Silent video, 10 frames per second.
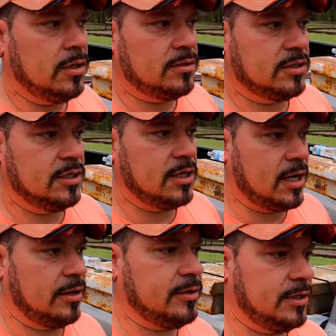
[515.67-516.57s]
Let's
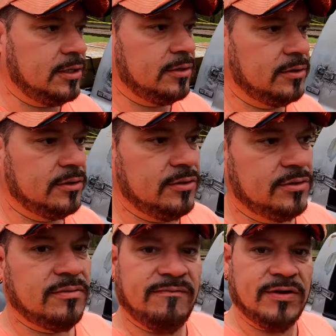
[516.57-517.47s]
get out of here and
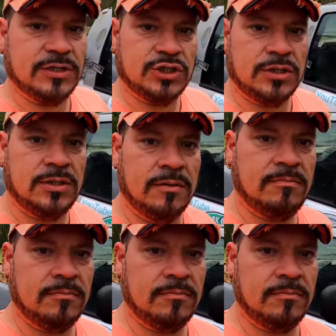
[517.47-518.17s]
do some fishing.